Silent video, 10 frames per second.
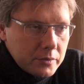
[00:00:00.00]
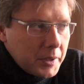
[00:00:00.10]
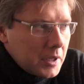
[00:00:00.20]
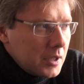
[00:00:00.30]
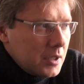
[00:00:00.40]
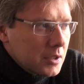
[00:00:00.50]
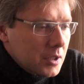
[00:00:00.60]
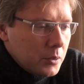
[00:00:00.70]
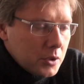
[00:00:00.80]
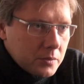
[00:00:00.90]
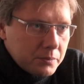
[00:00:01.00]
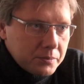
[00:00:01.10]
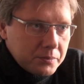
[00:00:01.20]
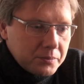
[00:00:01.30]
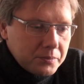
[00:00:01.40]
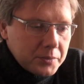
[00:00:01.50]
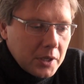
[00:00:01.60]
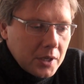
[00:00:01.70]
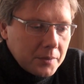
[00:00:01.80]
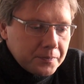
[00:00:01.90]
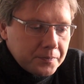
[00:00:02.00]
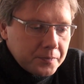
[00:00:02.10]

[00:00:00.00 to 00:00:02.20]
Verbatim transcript: For many years I was um,